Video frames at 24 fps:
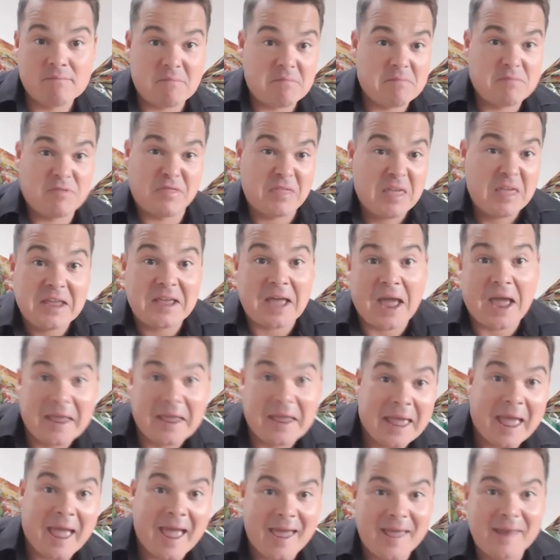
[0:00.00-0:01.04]
think I
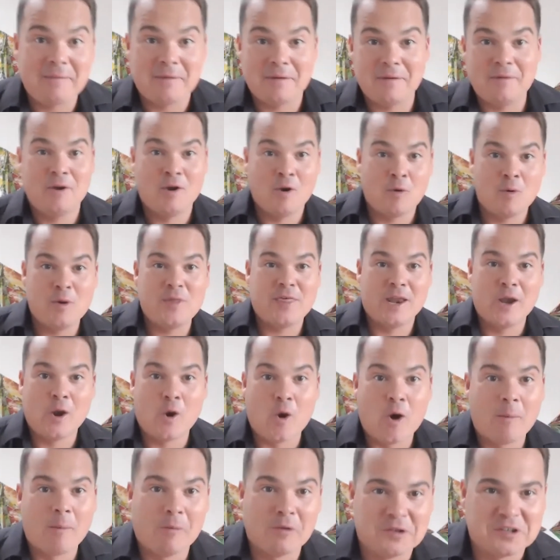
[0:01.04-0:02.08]
can with a
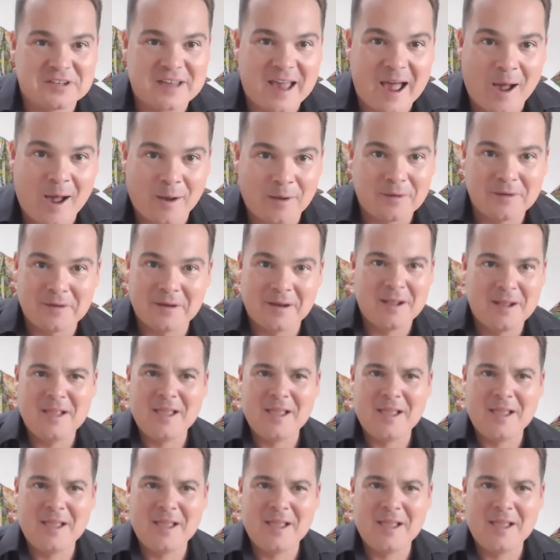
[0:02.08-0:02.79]
normal sound,